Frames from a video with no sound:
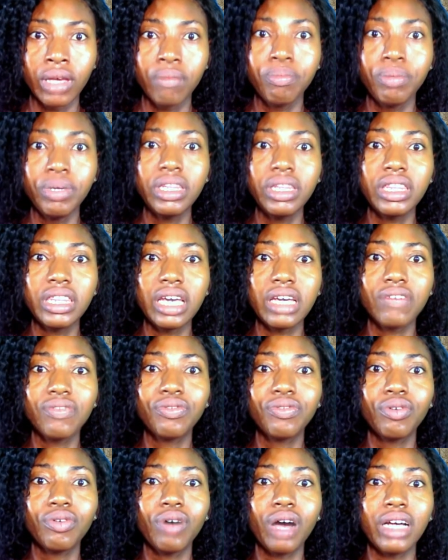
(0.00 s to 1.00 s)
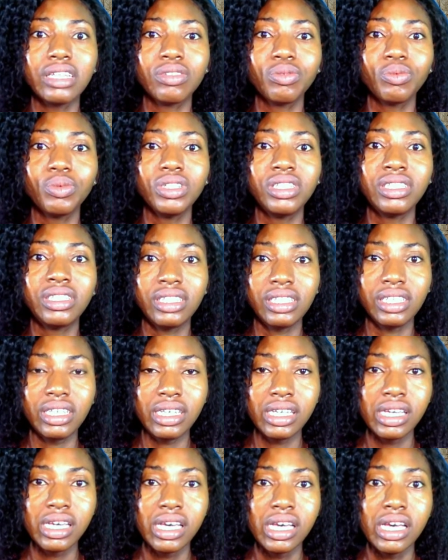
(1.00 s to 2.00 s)
Being thankful, as we
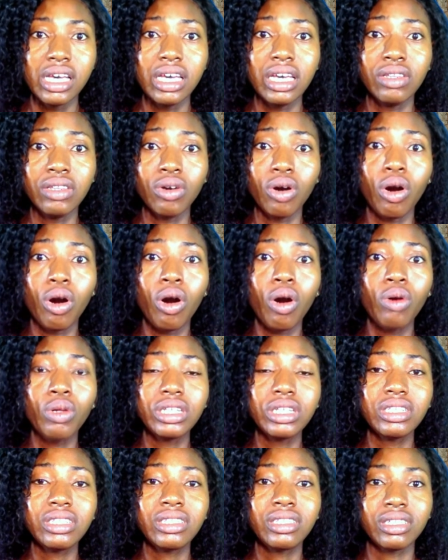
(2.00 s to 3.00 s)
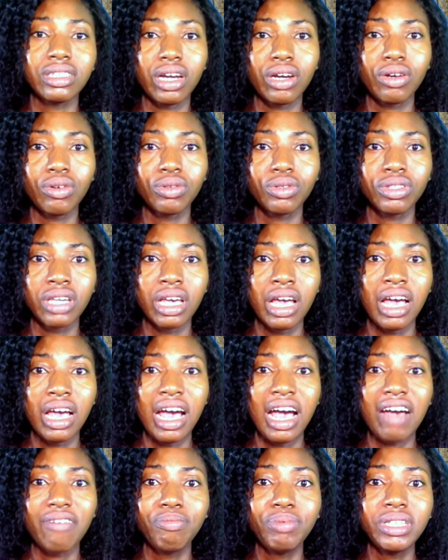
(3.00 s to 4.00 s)
see in all these scenarios,
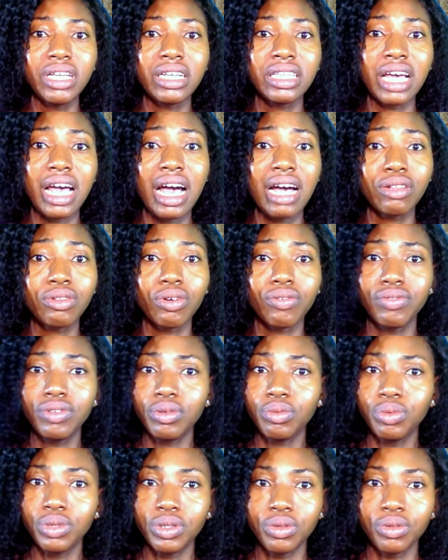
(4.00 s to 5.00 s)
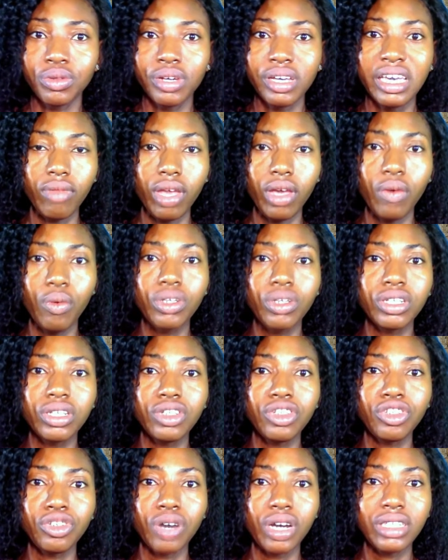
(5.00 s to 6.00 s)
have been an act of the will. It was
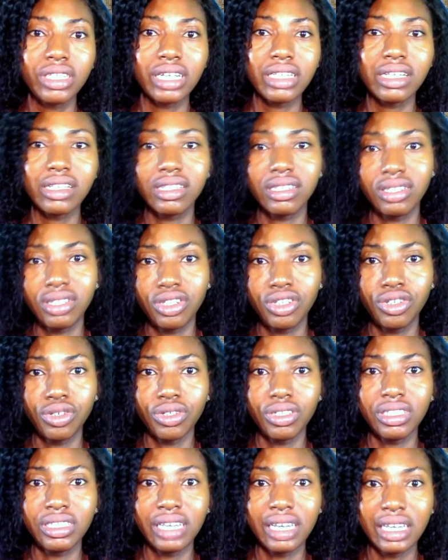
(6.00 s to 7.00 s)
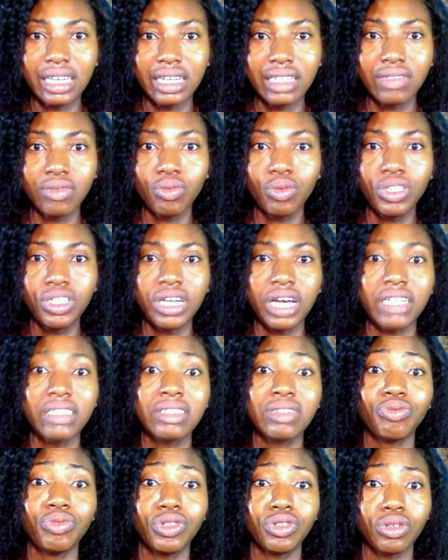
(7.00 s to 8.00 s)
a choice and a decision taken which
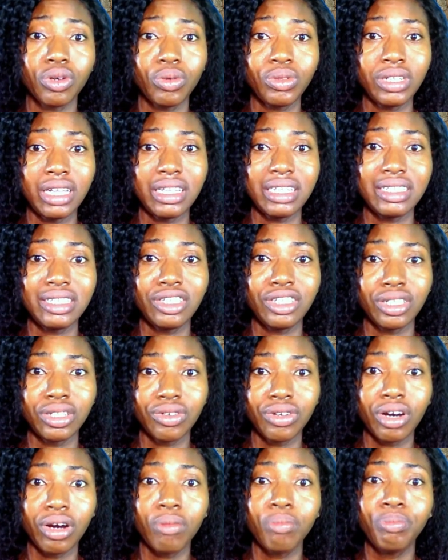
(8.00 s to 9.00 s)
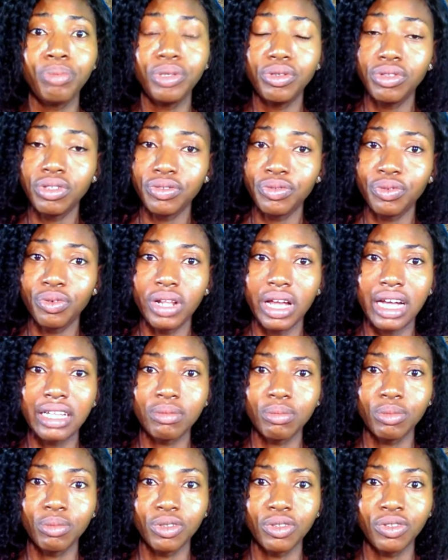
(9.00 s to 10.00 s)
has resulted in general beautiful
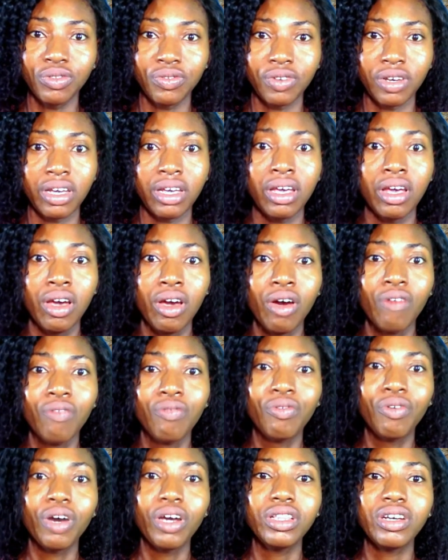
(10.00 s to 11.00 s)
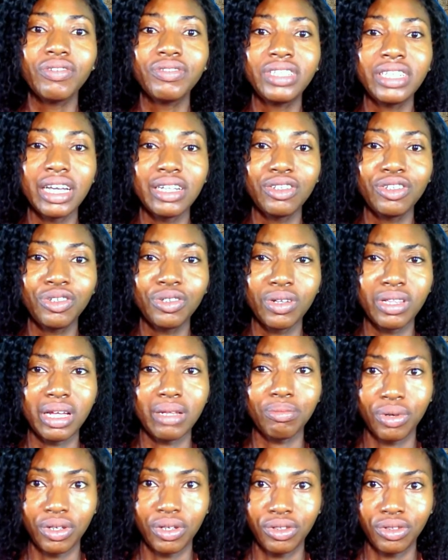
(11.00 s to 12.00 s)
atmosphere, void of tension
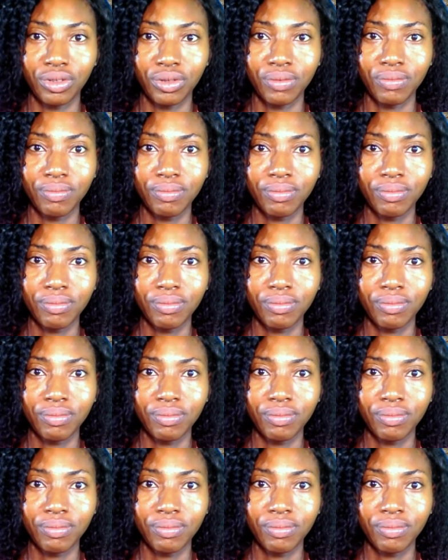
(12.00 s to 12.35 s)
and pressure.